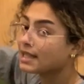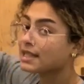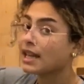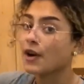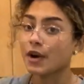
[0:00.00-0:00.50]
to see
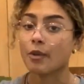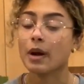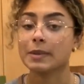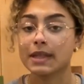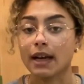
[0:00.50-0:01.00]
it on our
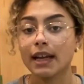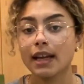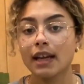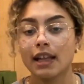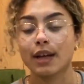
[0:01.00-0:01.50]
website,
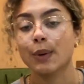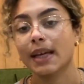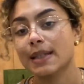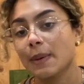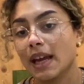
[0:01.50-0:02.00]
the
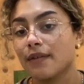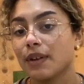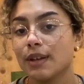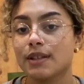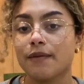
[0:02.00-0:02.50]
quickest way for
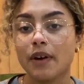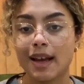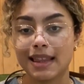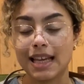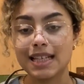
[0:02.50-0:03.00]
you to
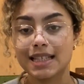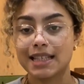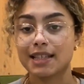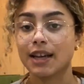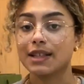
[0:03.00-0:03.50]
find this is
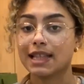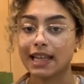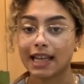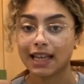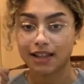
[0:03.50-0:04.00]
to go to the
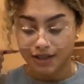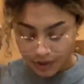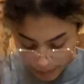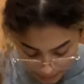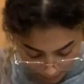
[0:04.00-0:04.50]
link in the
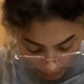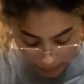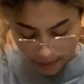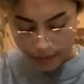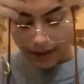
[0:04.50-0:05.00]
description
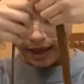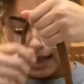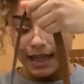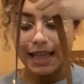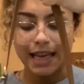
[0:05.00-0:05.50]
below.
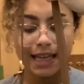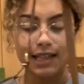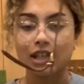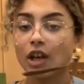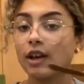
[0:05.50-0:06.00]
That link
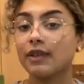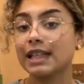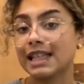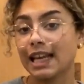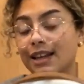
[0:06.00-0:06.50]
should hopefully
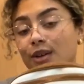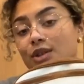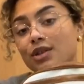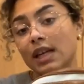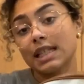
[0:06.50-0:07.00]
take you
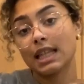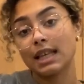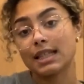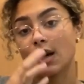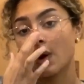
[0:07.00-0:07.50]
straight to
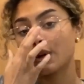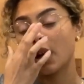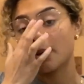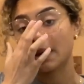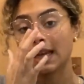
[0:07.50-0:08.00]
this on
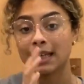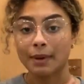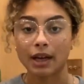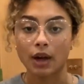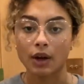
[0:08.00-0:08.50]

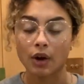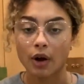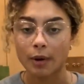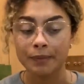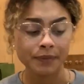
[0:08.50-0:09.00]

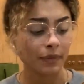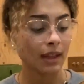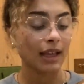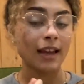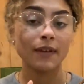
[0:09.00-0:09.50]
armcandybagco.com.
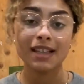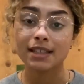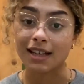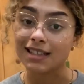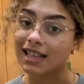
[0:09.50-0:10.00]
If it
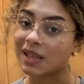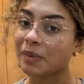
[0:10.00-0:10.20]
does, that's